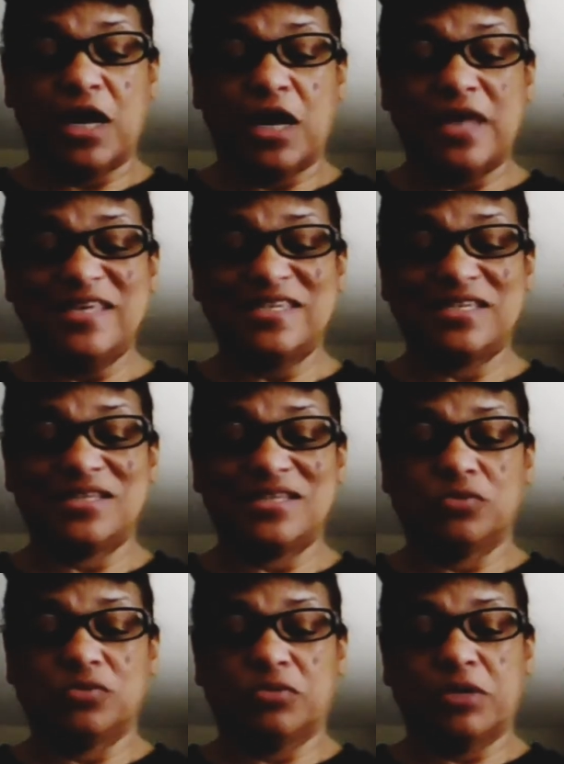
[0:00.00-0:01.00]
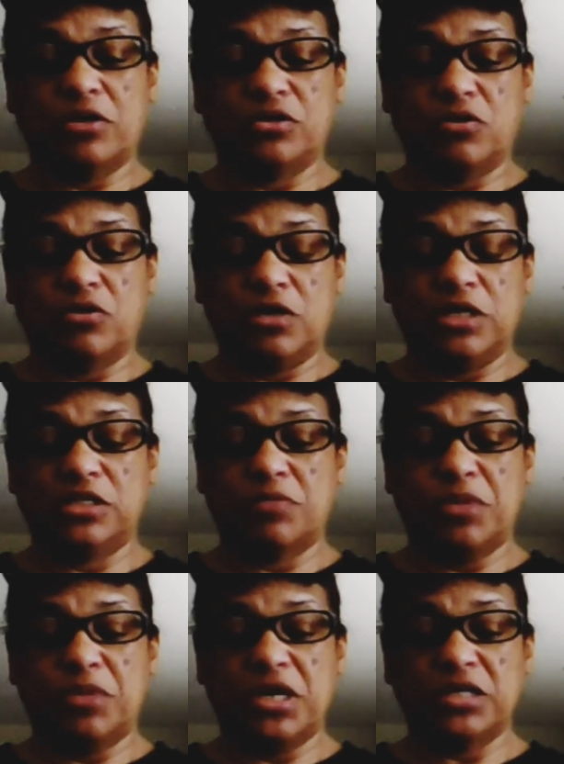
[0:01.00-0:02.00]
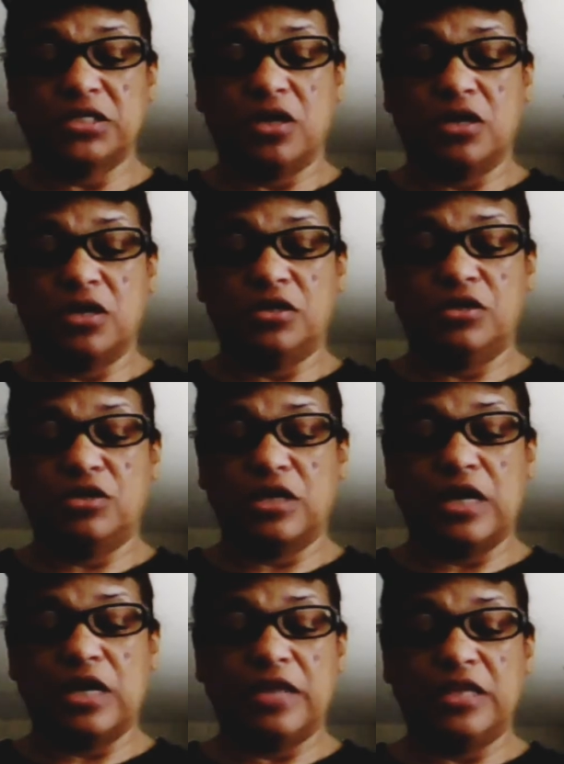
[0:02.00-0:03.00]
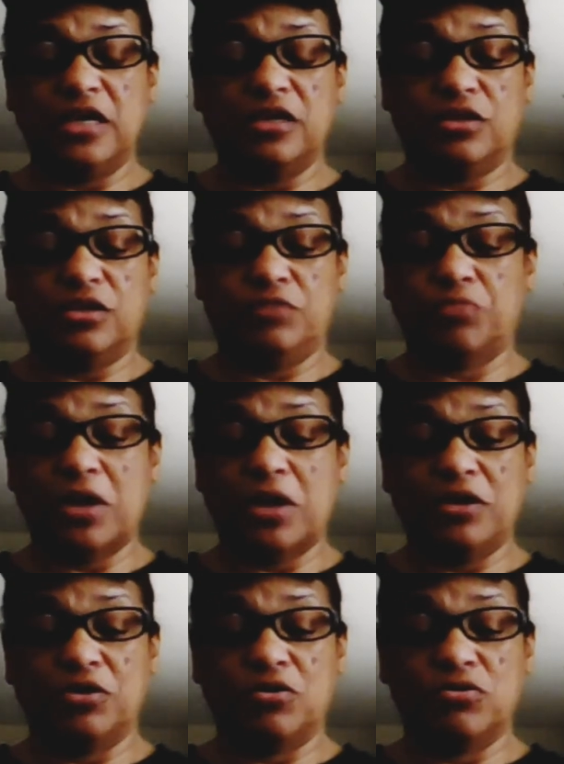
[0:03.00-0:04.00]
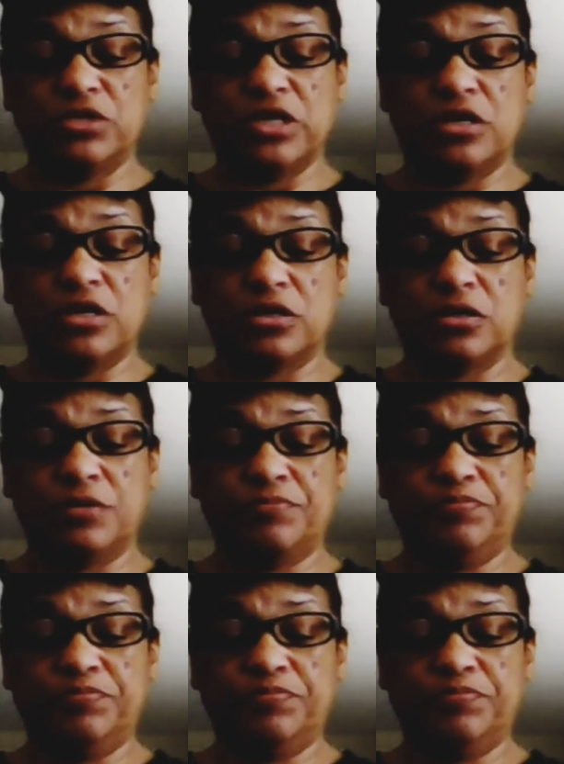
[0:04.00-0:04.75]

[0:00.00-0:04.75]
Ice was better. So it depends on, I think, probably your own tongue.